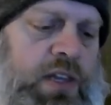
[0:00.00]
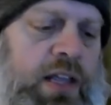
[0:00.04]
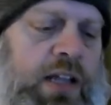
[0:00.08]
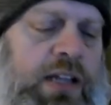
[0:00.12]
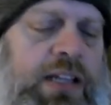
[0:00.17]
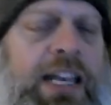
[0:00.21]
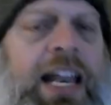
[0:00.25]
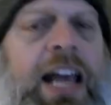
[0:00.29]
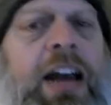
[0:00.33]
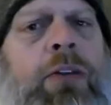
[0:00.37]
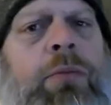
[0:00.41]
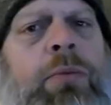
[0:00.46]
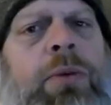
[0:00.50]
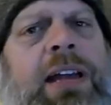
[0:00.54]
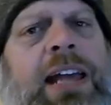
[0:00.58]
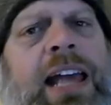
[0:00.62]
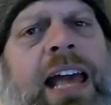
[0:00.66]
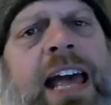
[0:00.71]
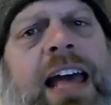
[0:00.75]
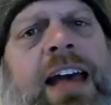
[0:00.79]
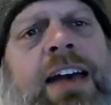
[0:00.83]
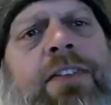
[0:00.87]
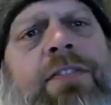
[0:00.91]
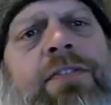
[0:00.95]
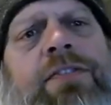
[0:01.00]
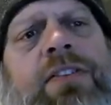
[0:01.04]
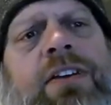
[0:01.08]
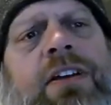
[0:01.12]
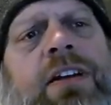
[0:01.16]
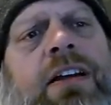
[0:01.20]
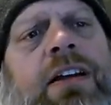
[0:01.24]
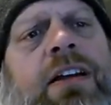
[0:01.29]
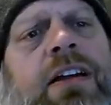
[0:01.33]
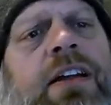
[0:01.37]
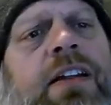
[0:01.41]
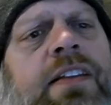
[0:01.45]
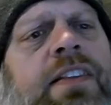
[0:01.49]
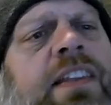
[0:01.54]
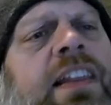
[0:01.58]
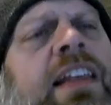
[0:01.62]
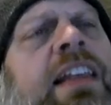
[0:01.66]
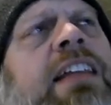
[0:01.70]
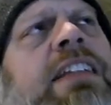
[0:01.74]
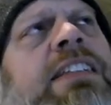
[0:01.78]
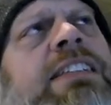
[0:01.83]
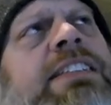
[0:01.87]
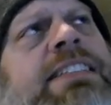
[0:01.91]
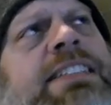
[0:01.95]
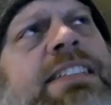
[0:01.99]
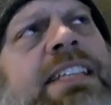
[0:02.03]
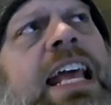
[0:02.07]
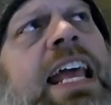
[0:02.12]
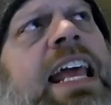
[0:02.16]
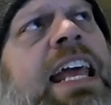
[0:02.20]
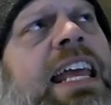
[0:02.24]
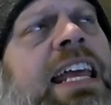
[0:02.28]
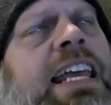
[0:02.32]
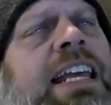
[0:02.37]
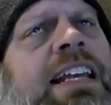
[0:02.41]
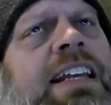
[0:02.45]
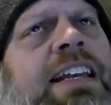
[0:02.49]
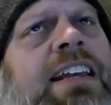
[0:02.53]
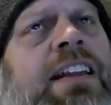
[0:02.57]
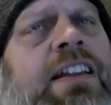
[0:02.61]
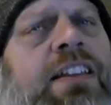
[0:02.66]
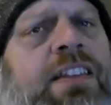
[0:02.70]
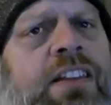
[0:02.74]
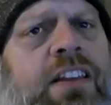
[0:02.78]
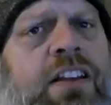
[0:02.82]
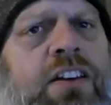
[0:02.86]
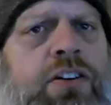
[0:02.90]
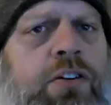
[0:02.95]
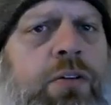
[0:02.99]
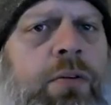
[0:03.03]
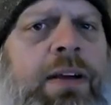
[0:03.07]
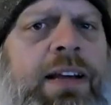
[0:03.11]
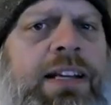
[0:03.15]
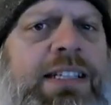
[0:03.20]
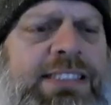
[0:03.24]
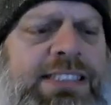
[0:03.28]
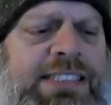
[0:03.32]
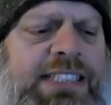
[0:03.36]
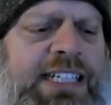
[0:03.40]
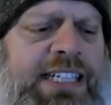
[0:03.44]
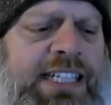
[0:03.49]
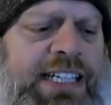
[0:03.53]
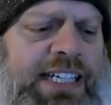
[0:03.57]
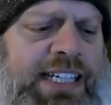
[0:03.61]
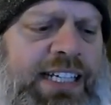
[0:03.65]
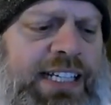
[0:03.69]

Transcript: Now we have the insane, the crazy,